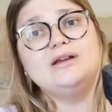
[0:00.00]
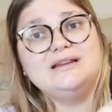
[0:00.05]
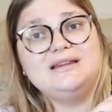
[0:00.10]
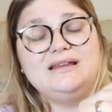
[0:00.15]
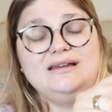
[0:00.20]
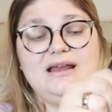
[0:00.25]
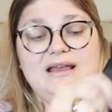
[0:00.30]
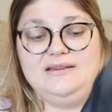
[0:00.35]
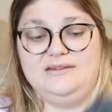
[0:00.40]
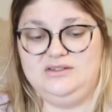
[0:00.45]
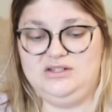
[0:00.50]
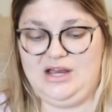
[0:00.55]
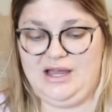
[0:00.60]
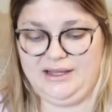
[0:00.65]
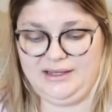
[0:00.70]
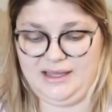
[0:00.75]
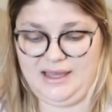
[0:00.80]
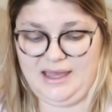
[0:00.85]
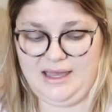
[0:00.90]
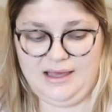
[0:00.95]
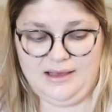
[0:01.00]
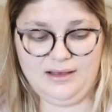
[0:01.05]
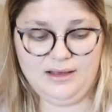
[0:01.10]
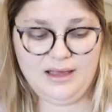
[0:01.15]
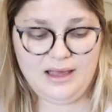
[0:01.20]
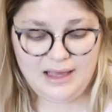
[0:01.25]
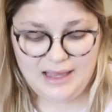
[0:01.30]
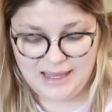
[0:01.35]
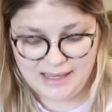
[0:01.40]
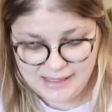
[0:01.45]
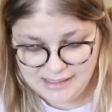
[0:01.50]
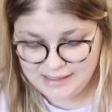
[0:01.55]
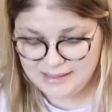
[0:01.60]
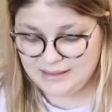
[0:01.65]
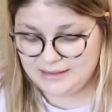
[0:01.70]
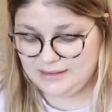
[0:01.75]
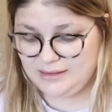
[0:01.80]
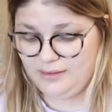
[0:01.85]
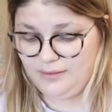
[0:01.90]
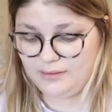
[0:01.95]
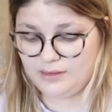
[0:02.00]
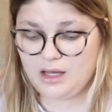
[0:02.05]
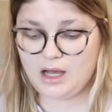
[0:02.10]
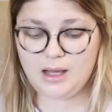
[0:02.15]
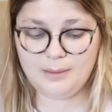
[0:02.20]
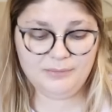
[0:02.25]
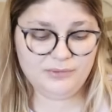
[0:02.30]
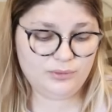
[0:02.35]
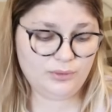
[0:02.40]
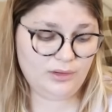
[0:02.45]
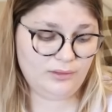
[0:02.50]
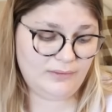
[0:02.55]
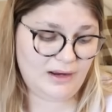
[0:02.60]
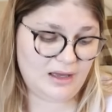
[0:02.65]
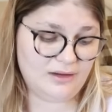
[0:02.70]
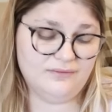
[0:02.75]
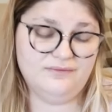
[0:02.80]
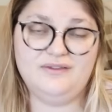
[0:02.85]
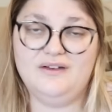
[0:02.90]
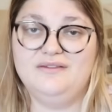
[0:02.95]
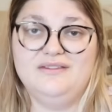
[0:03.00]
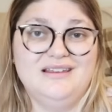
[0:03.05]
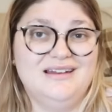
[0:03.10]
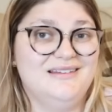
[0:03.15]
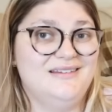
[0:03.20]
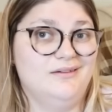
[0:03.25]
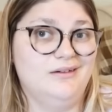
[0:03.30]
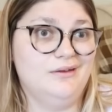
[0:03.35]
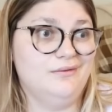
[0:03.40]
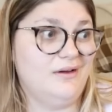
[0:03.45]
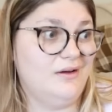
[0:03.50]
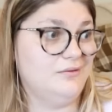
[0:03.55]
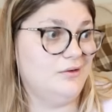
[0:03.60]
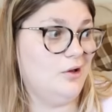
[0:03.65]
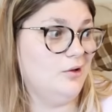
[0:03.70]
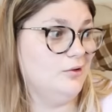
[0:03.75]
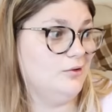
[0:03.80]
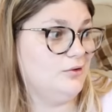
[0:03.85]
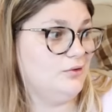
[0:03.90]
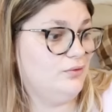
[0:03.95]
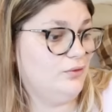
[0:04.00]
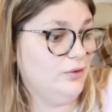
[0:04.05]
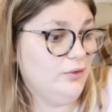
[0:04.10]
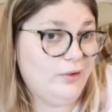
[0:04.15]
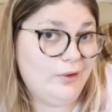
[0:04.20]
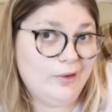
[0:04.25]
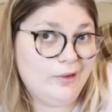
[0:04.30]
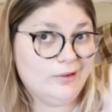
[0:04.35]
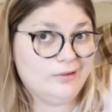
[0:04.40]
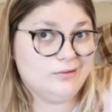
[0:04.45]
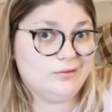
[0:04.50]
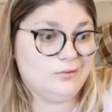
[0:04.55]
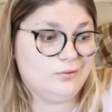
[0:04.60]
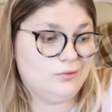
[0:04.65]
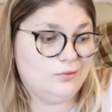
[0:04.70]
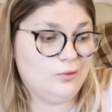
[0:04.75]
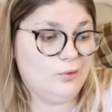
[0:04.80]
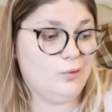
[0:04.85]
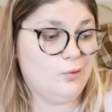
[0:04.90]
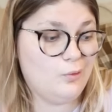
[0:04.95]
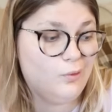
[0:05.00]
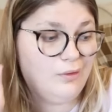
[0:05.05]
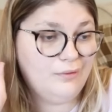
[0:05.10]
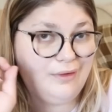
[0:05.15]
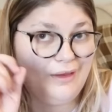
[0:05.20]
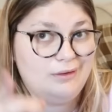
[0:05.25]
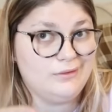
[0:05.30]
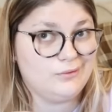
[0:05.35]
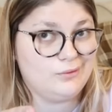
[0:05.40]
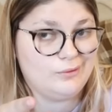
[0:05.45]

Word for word: Really nice jacket. And comps were around 50 to $75 for that, so that's